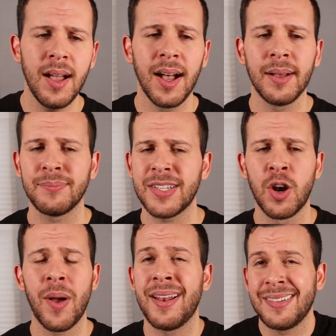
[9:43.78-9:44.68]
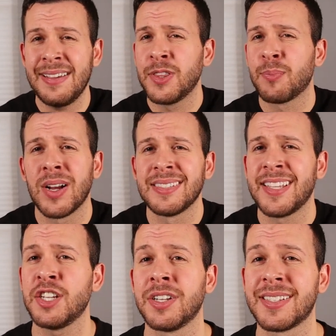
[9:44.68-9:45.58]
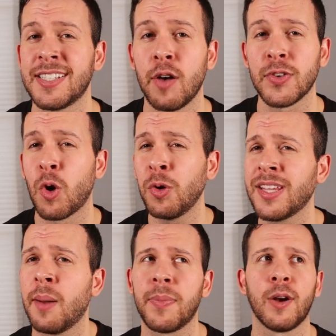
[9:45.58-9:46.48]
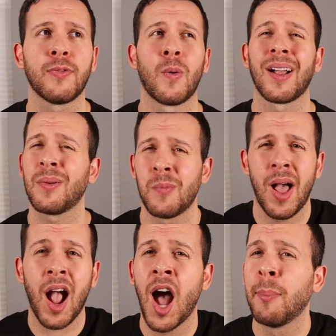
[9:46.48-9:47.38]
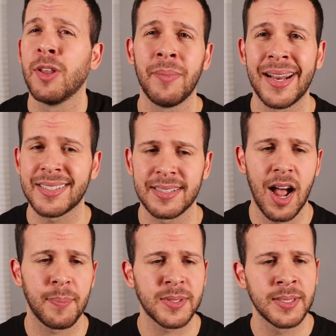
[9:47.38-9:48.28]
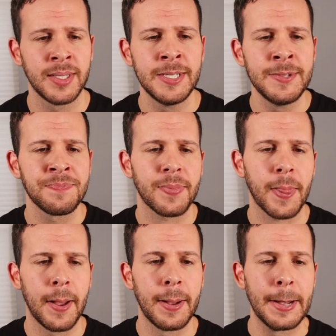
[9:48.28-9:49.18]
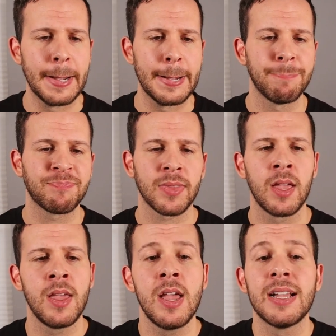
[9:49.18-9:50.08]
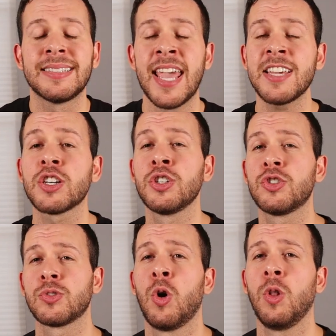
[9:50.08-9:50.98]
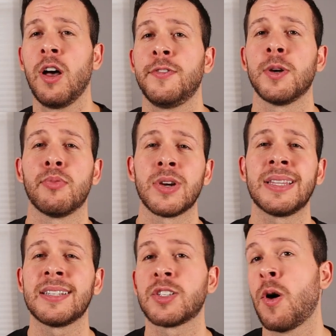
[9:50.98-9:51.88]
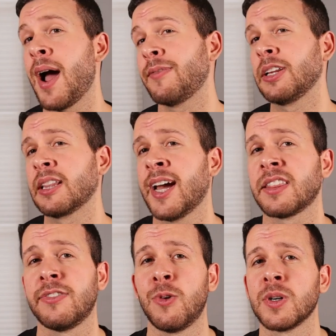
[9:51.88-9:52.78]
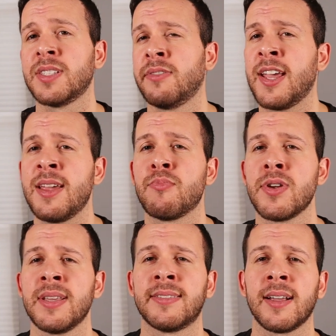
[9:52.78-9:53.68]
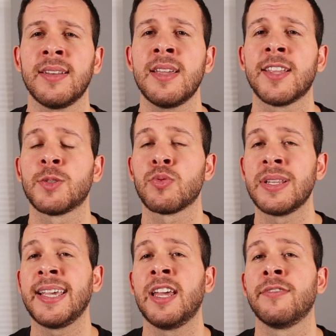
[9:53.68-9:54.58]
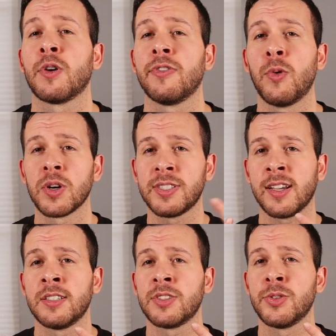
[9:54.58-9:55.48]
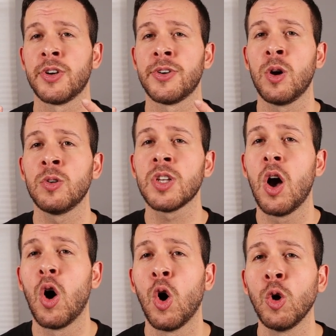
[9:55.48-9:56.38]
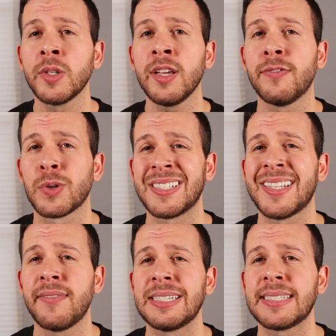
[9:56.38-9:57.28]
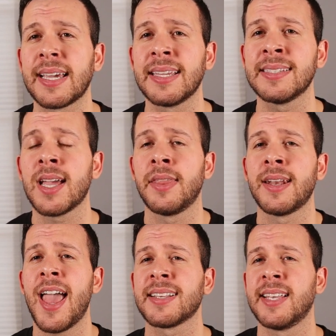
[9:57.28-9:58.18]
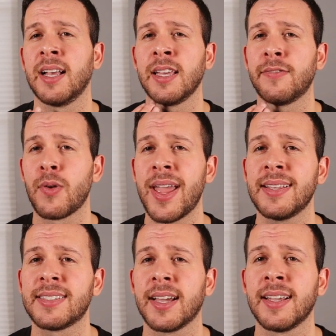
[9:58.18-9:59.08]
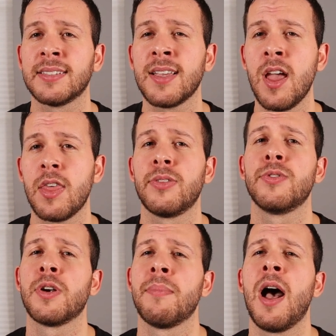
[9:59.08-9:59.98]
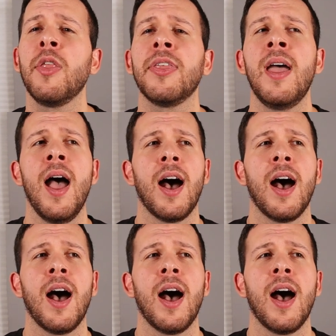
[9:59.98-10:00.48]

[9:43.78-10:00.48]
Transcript: Um, you know, and even the presentation itself, you're only up there for a, a couple of minutes tops. Uh, Take control of your breathing. So I really like the 478 breathing technique. That's breathing in for four seconds through your nose, holding for seven seconds, and then exhaling for eight seconds through your mouth.